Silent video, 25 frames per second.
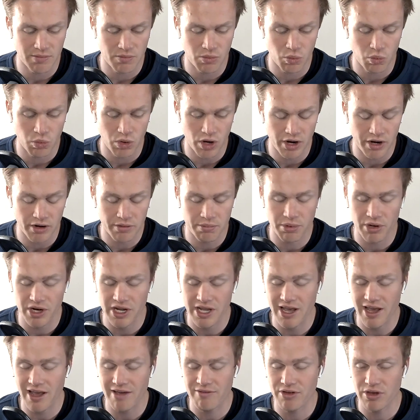work pretty
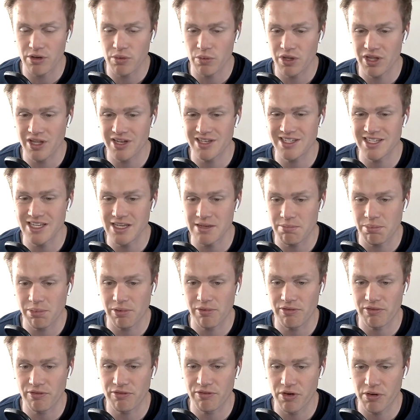heavy with a deep
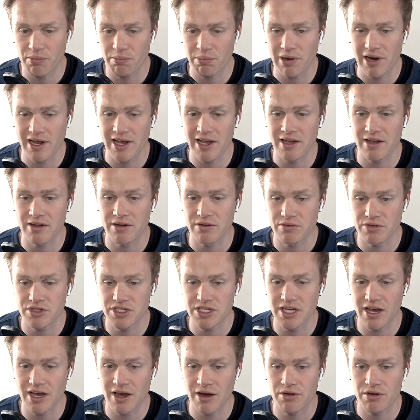footplate and
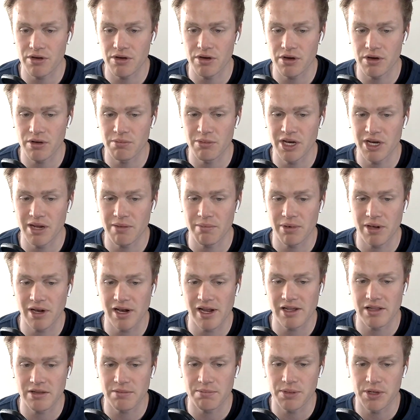see how you can
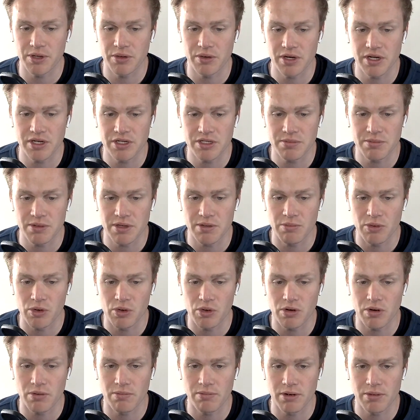manipulate the building to be more
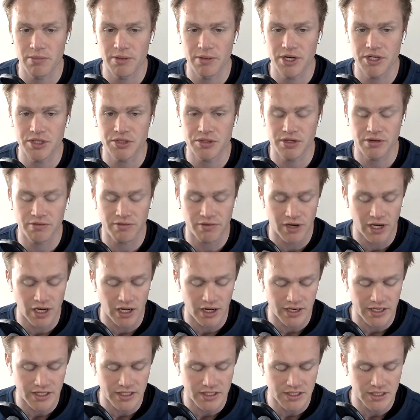complementary for
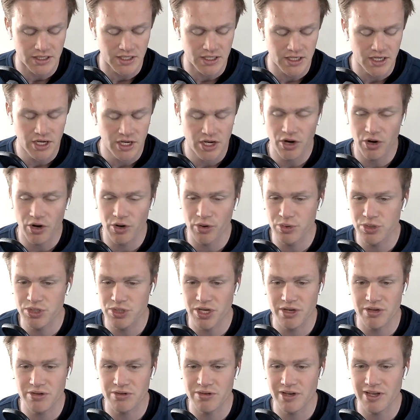light.
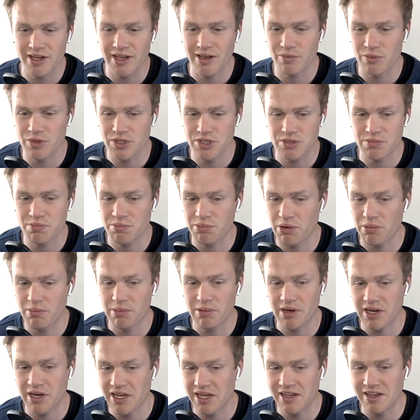Also, it was
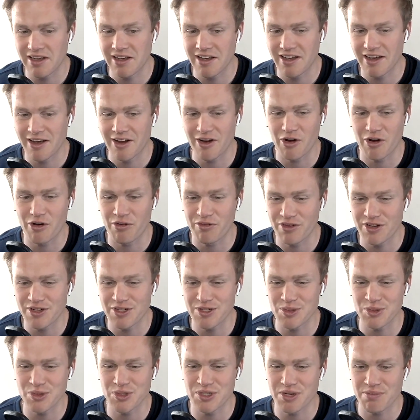probably an office
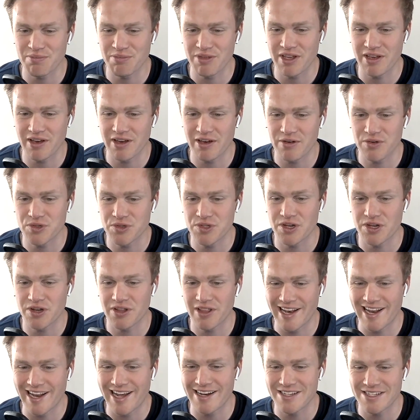or something else, so the
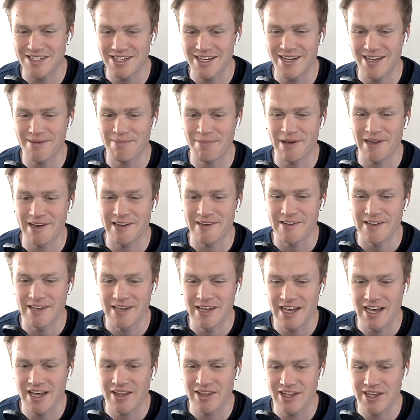landscaping
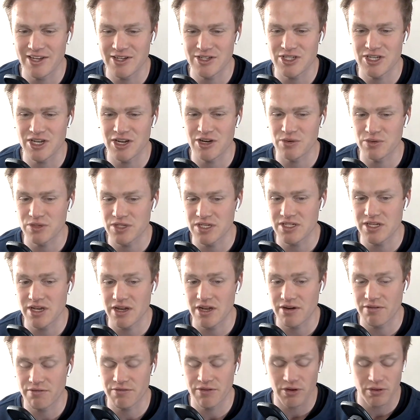and the externals is going
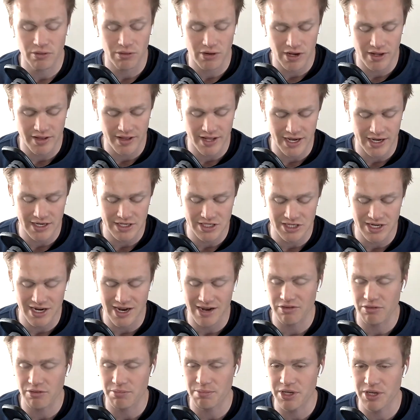to feel like that. So have
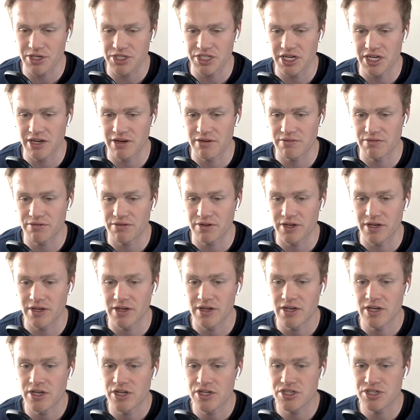a budget in for
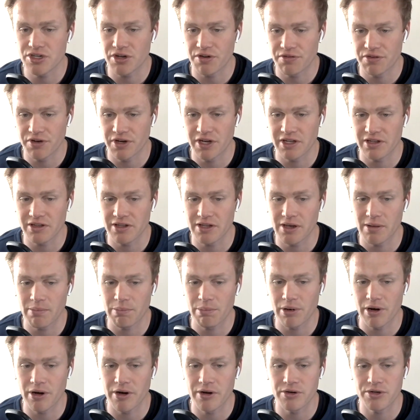softening the
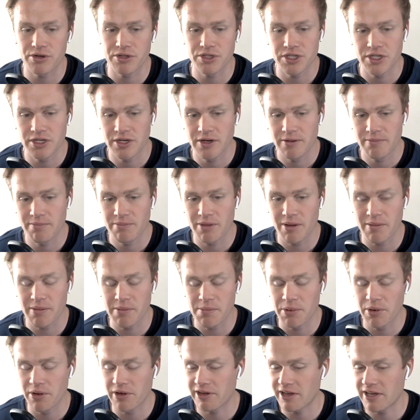approach, maybe
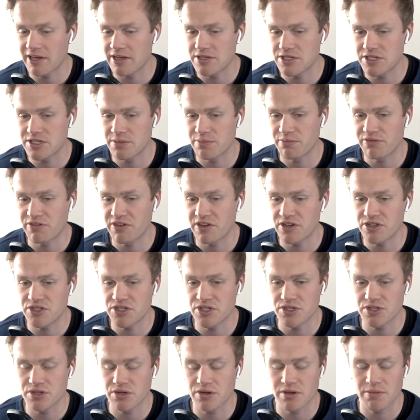putting in some
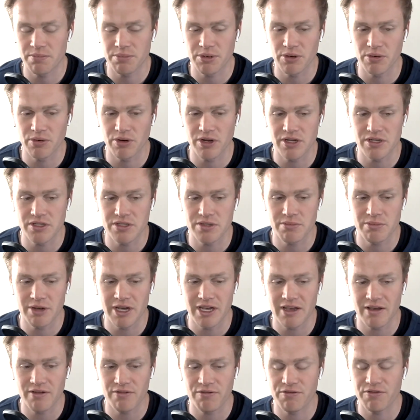features on the building to
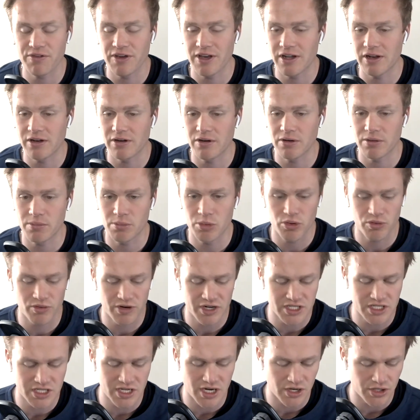make it feel a lot more
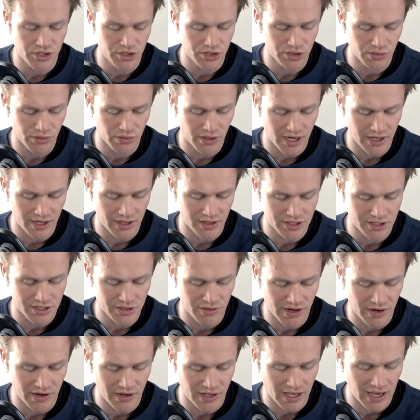residential and the
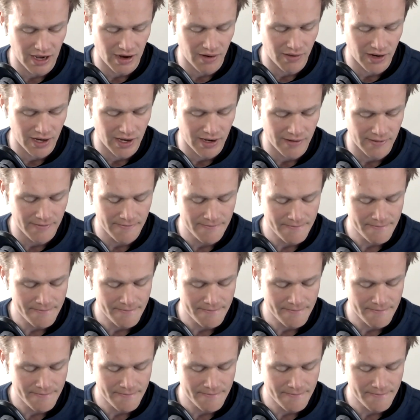surrounding area.